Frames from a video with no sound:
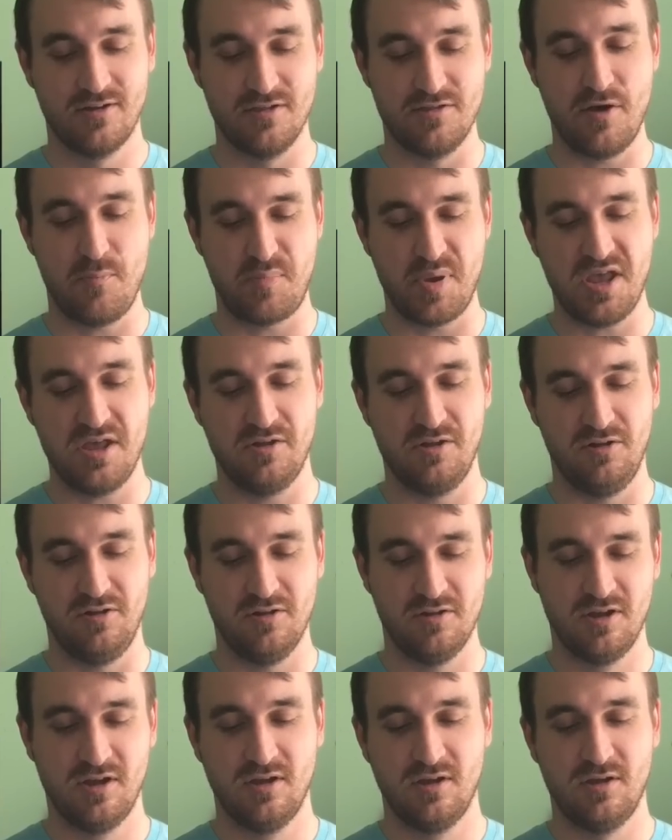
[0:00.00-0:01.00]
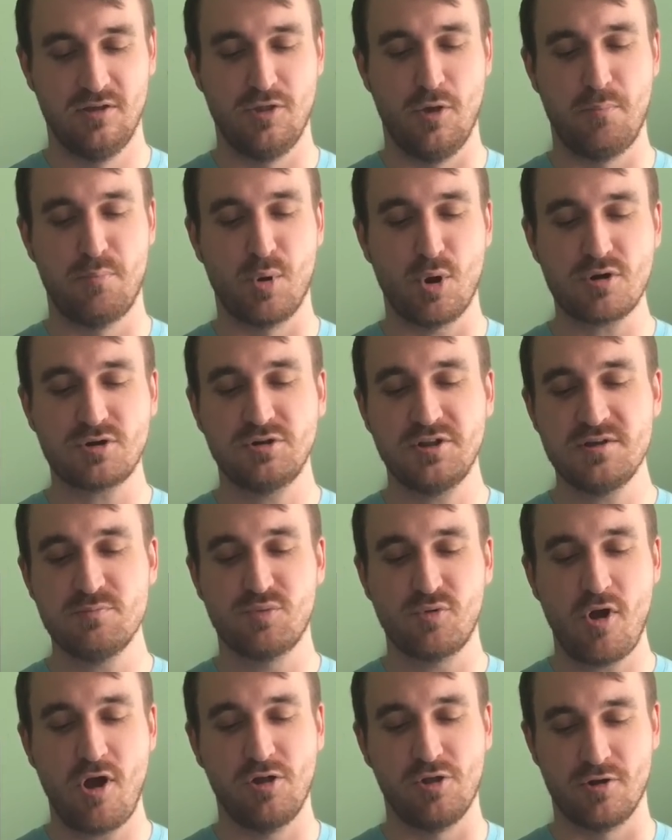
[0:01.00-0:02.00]
The Pill, the Berkeley
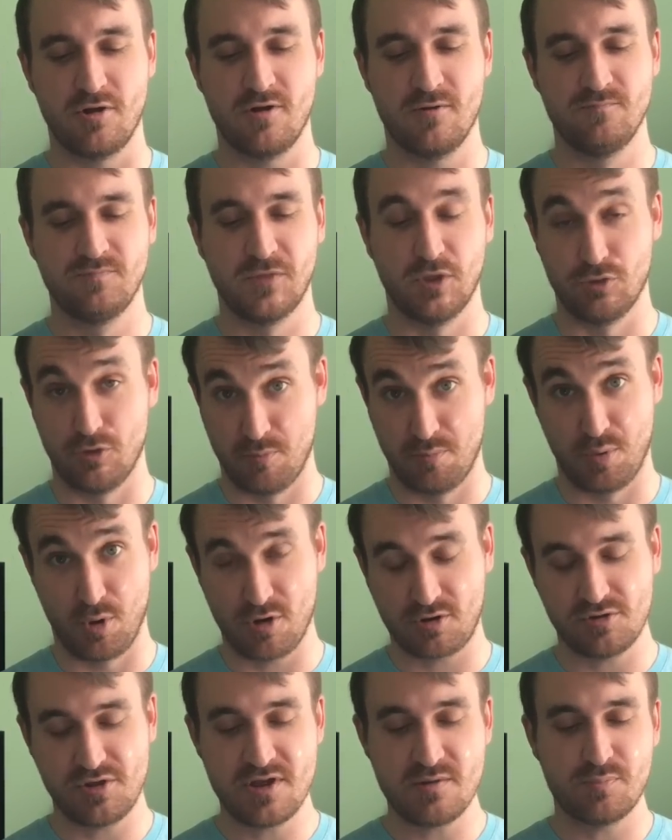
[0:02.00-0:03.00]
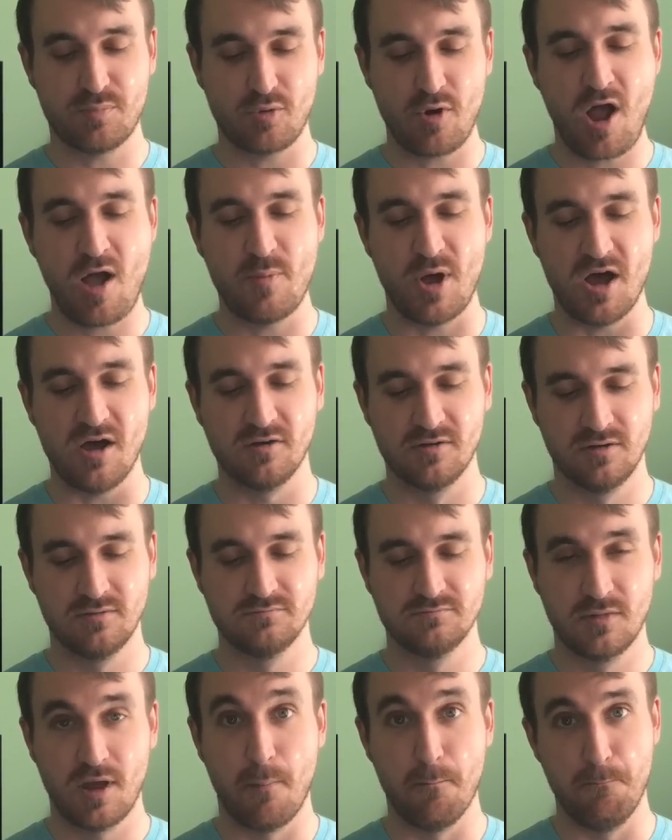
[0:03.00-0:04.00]
Brawler, the Berkeley Brahma,
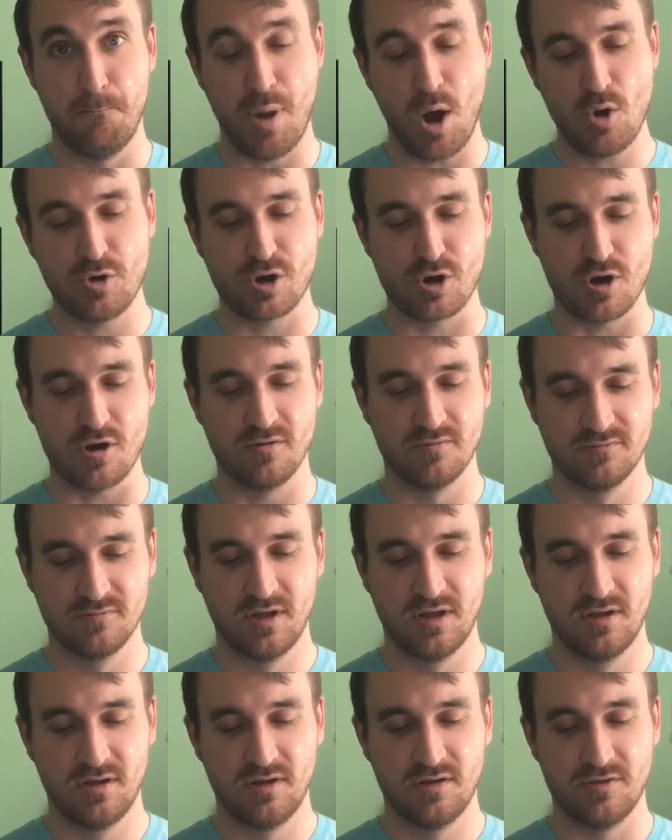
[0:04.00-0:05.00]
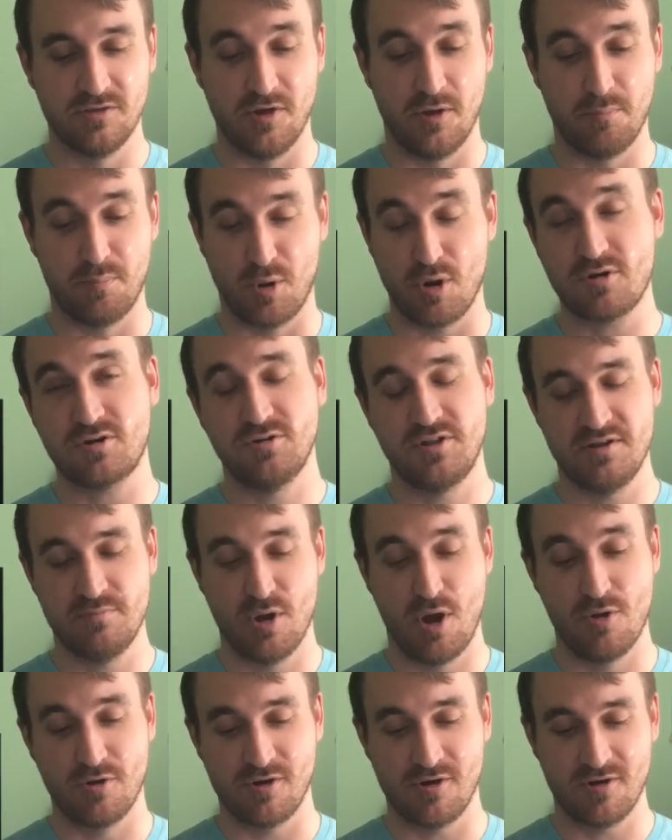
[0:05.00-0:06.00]
Boner, the Berkeley
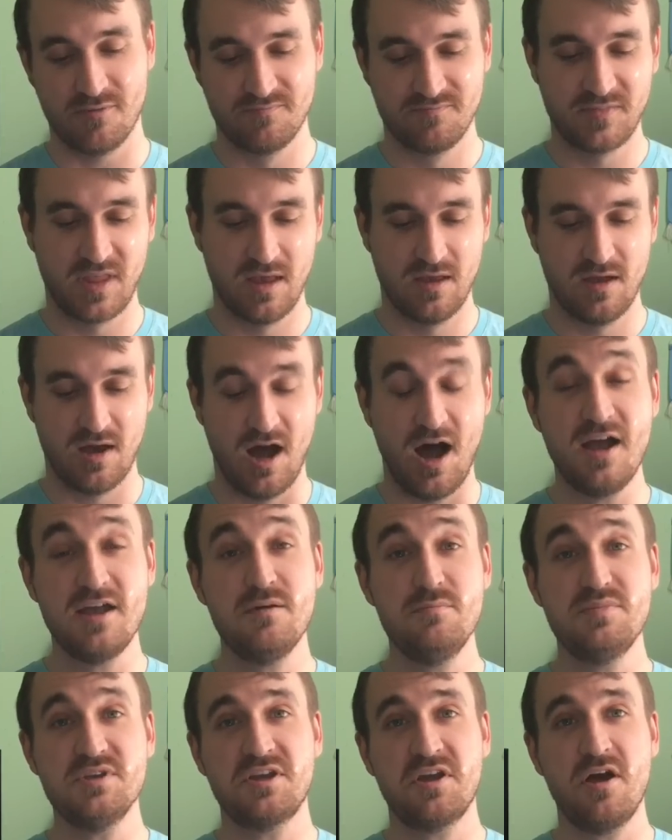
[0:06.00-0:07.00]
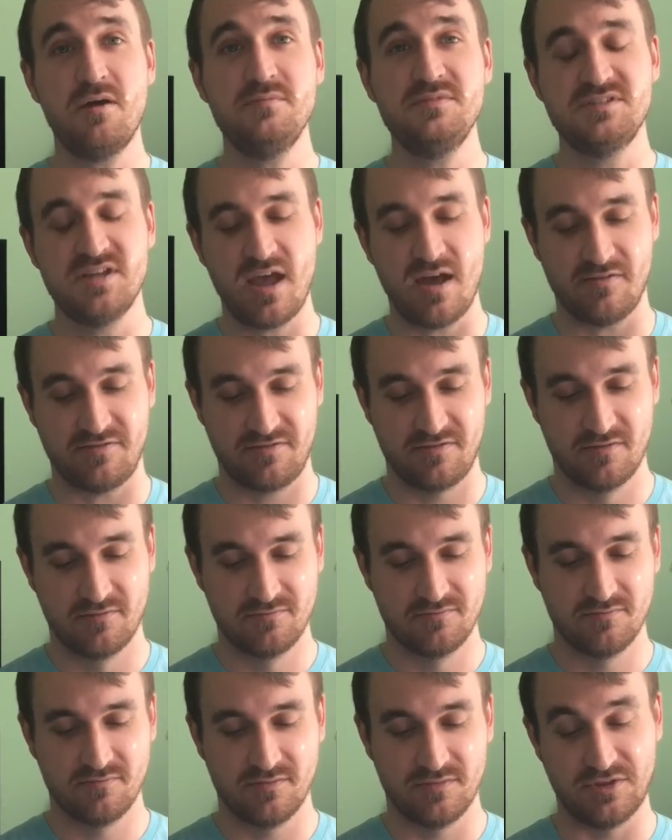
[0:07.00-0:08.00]
Boner, I Am Become Death,
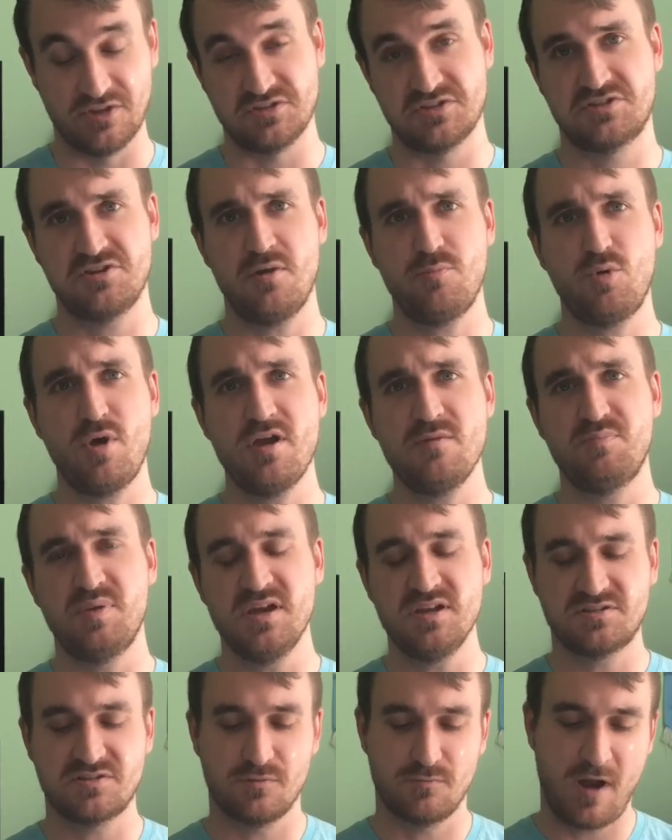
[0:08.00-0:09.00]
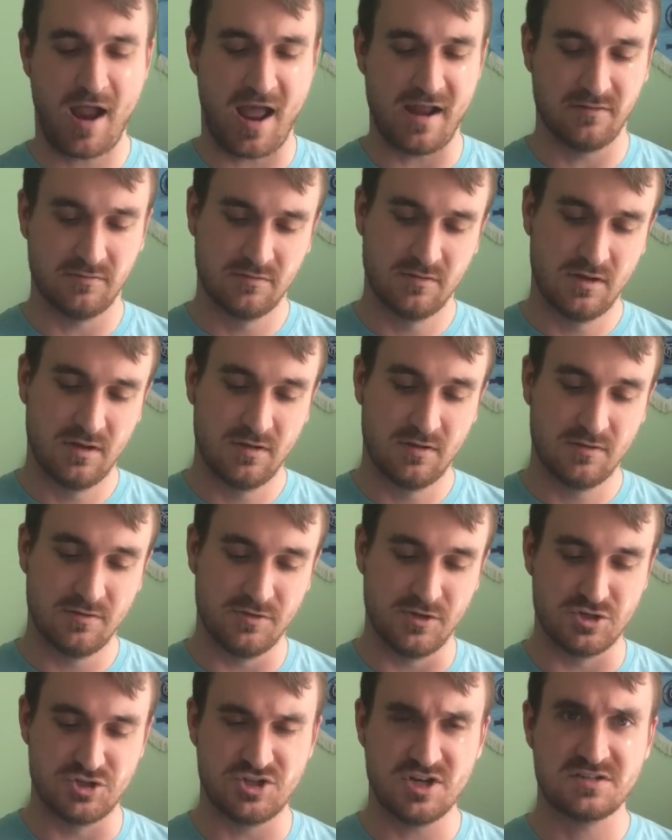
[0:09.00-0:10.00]
the Subway Pizza Rat,
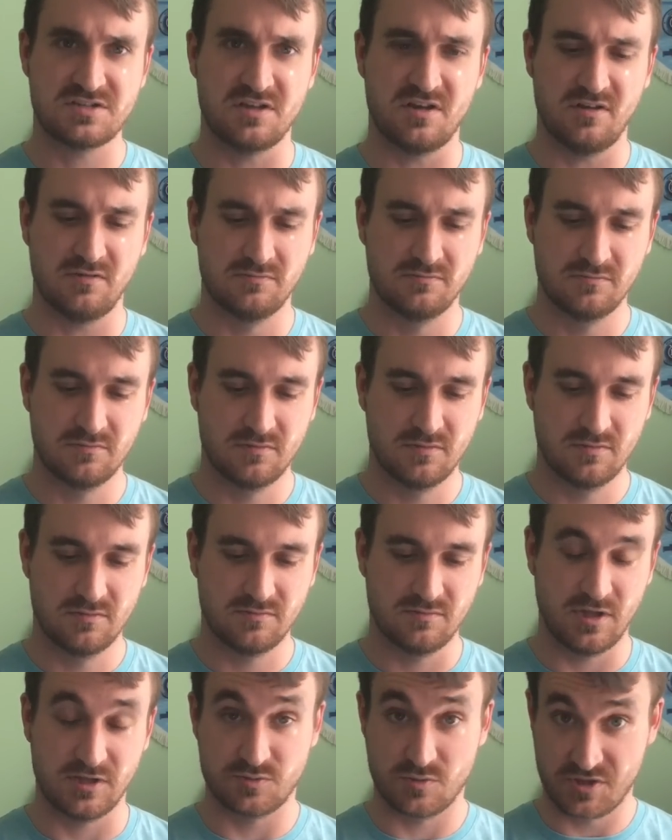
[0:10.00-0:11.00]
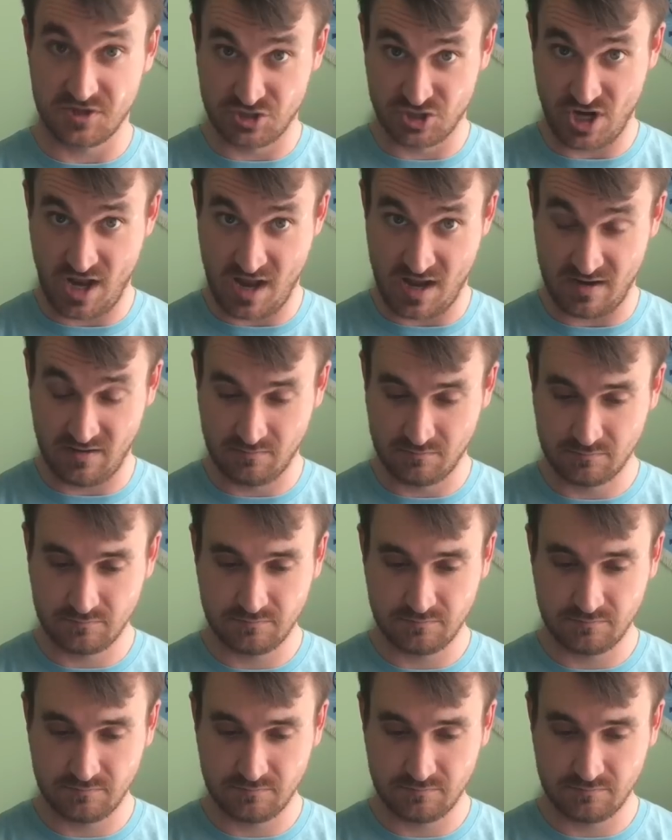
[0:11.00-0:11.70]
the Jizza, that's with a J,